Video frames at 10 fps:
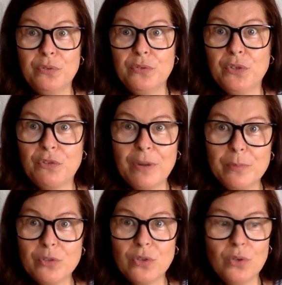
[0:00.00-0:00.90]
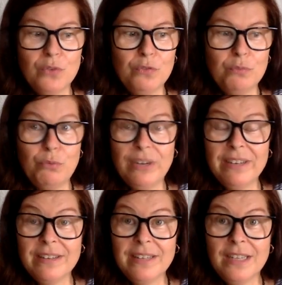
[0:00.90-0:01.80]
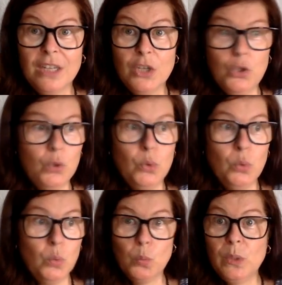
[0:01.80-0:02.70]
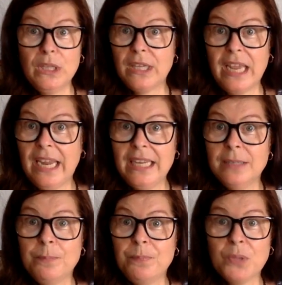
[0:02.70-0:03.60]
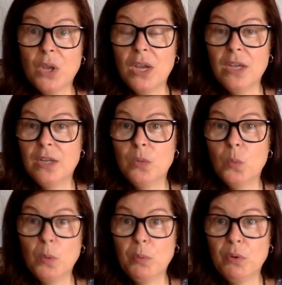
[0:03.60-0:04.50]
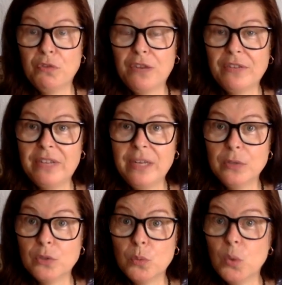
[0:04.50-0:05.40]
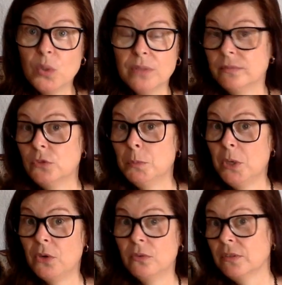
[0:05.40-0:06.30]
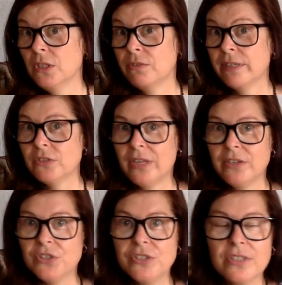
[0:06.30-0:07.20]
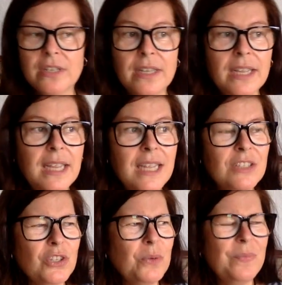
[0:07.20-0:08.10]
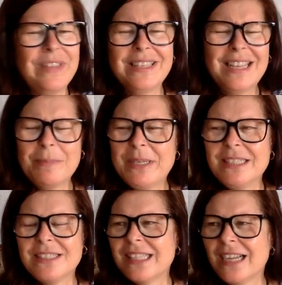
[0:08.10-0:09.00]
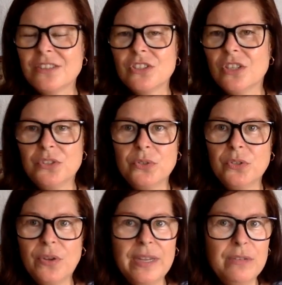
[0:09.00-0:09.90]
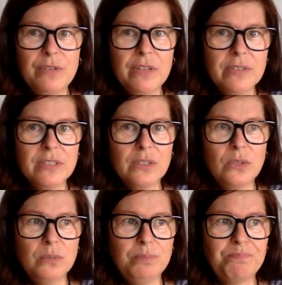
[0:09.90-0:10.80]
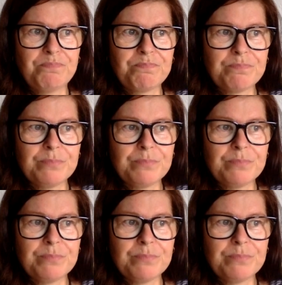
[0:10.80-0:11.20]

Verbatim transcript: 250 grams of bread, you will gain 1.5 kilos of water tomorrow. Congratulations. So, I mean, starch is not doing you any favors at all.